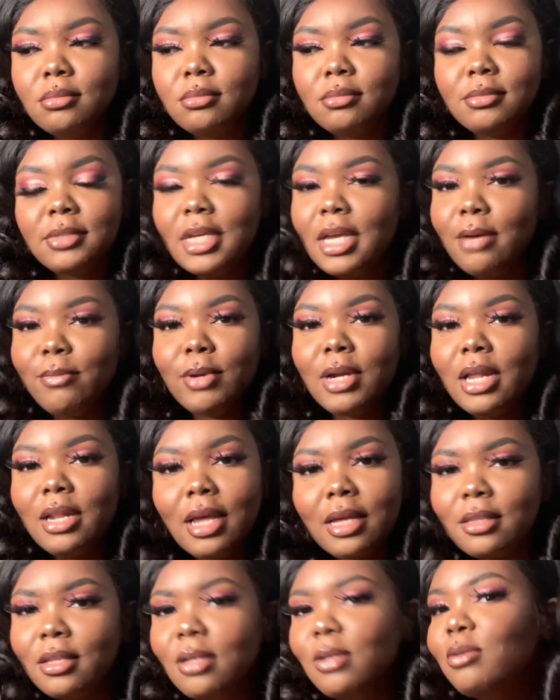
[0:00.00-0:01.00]
Yeah, what I
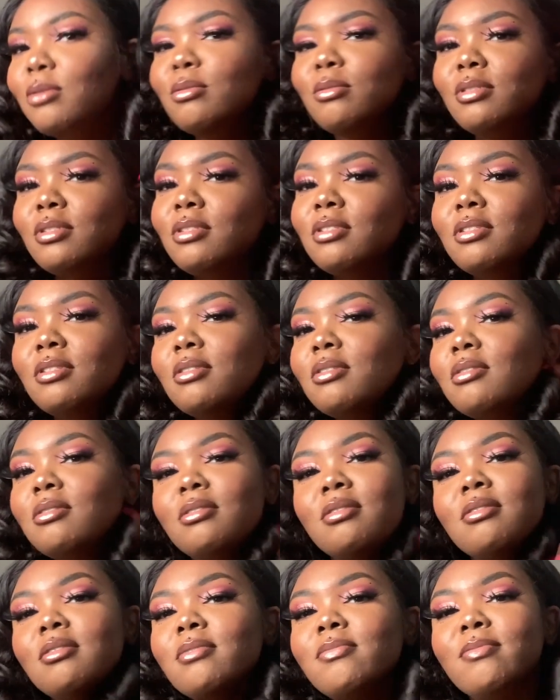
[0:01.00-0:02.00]
like to
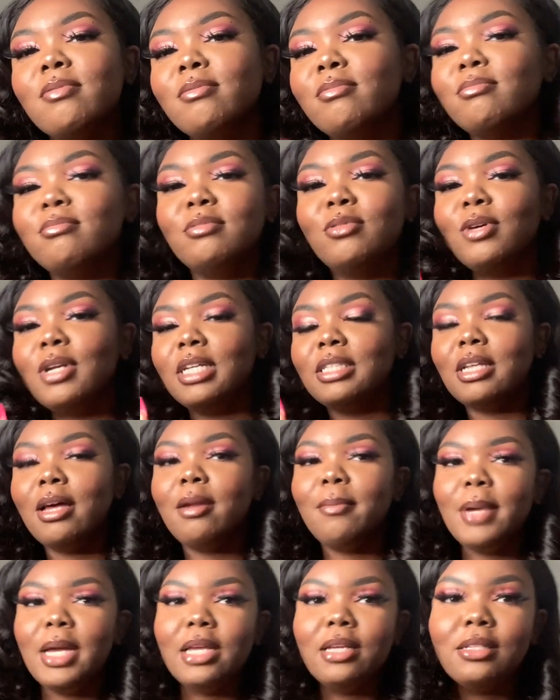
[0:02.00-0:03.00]
use during that time
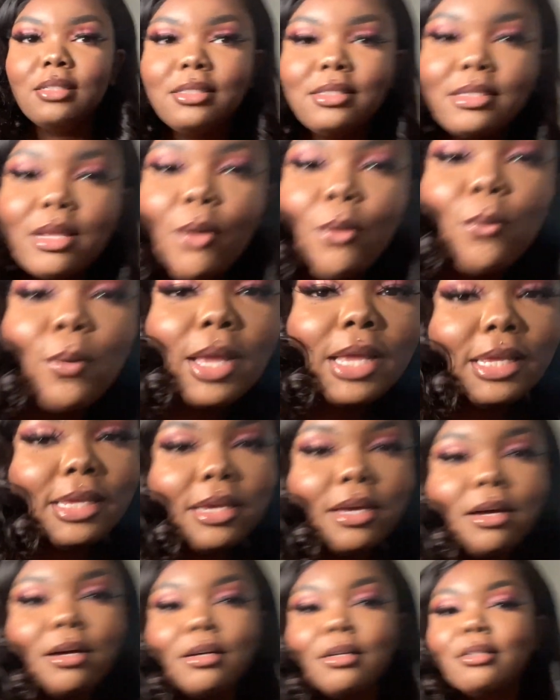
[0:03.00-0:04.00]
of month. So
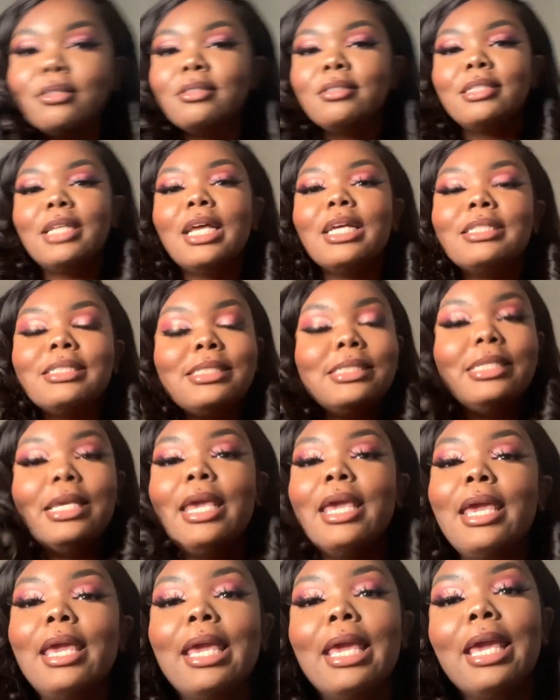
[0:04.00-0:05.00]
yeah, let's
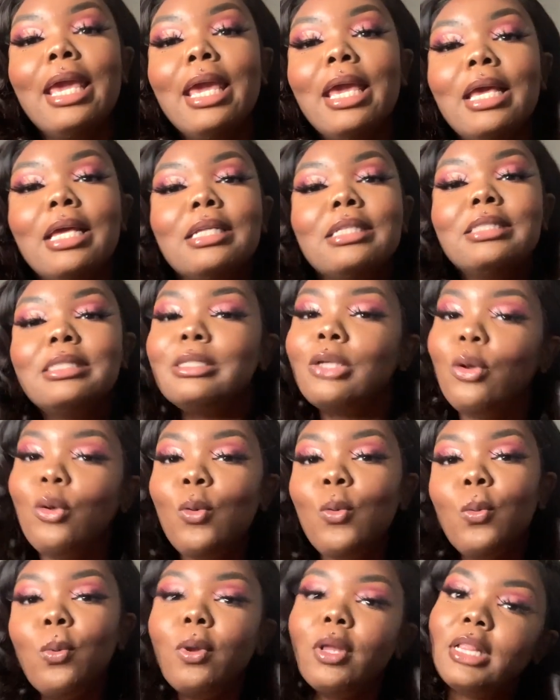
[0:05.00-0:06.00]
get
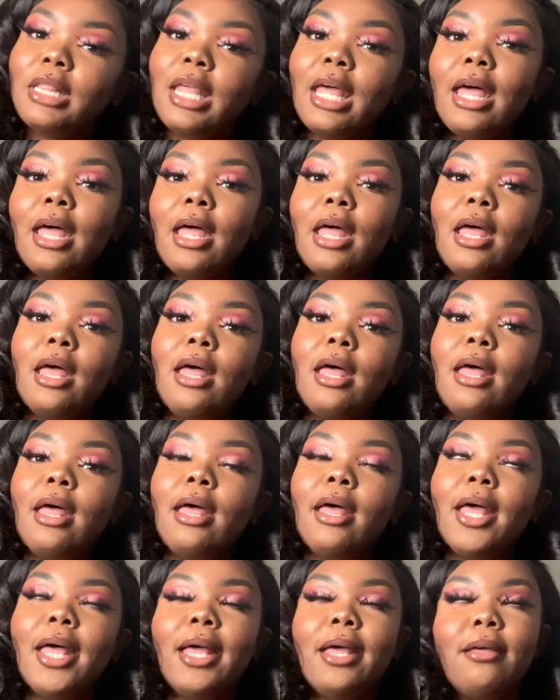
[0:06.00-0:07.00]
to the
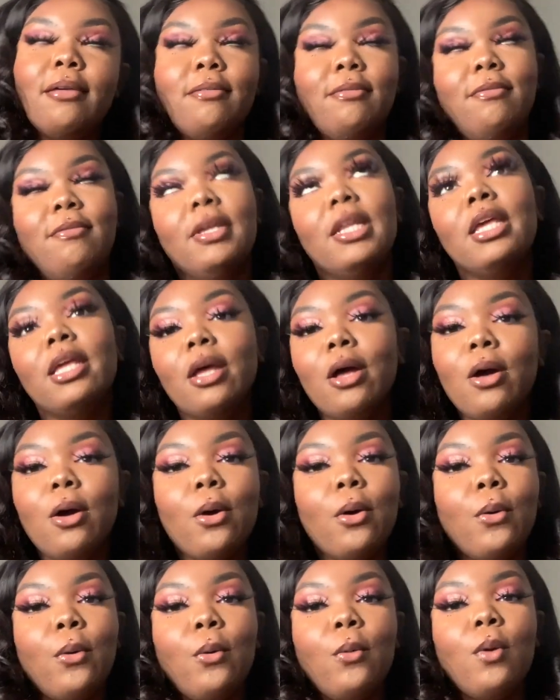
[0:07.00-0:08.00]

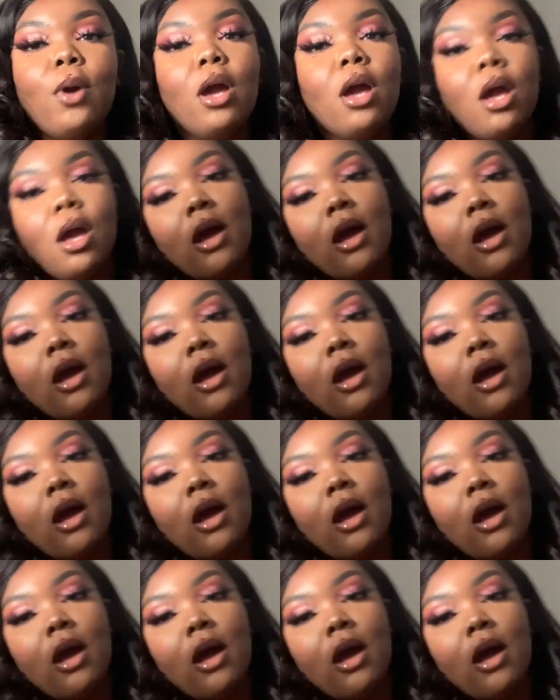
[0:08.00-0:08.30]
video.